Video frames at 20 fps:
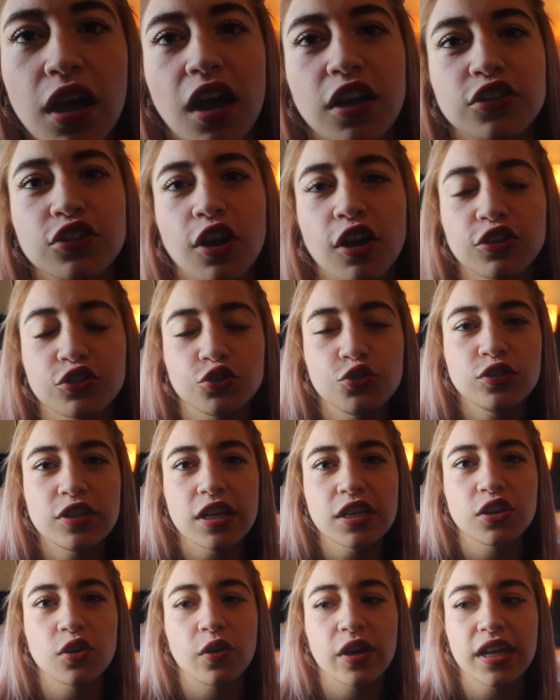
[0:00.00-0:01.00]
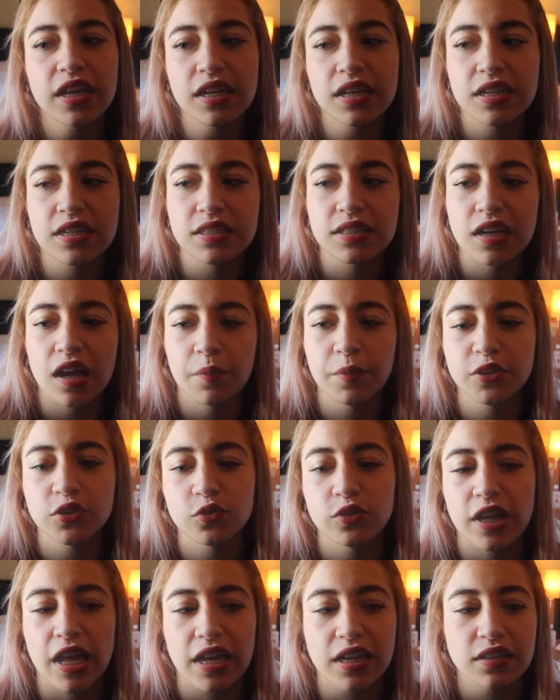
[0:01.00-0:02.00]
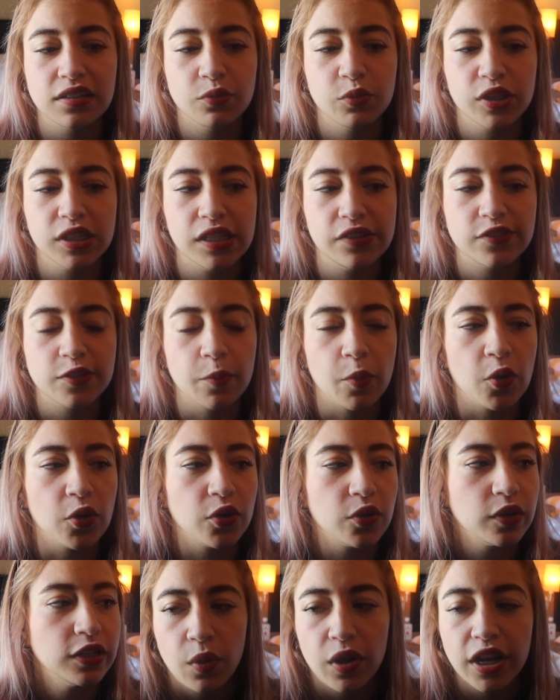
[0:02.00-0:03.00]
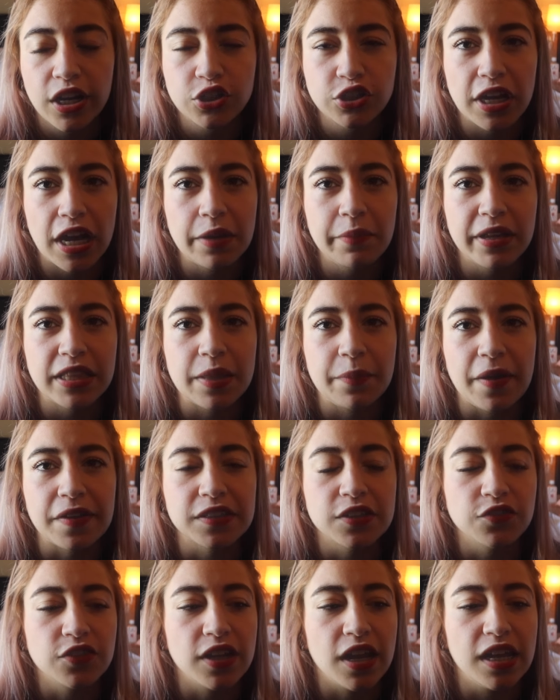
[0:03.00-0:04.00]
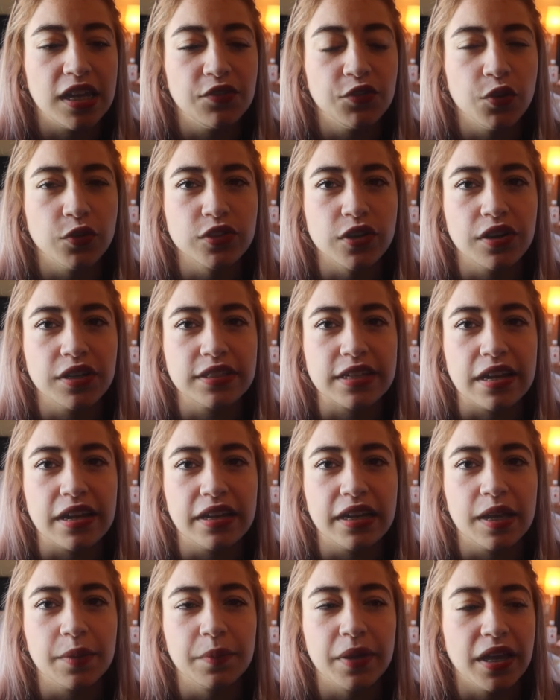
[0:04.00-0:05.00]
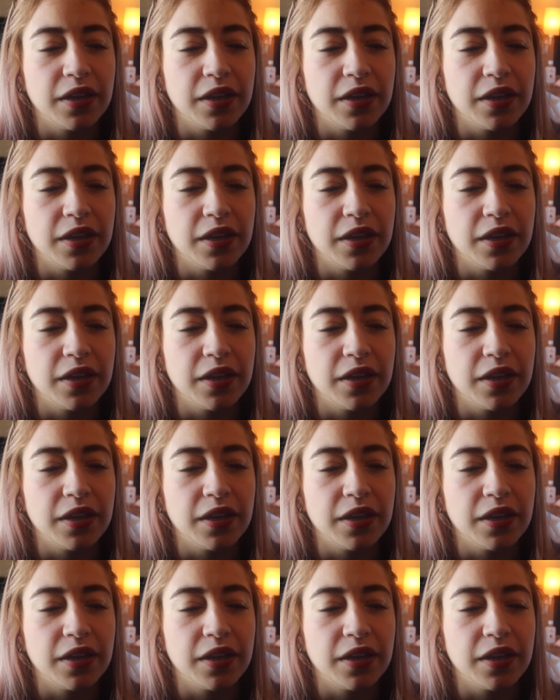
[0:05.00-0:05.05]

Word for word: Uh, our Tusang Yohang is coming to an end. We leave tomorrow. We're gonna try and make the best of today, even though it's already 10 a.m.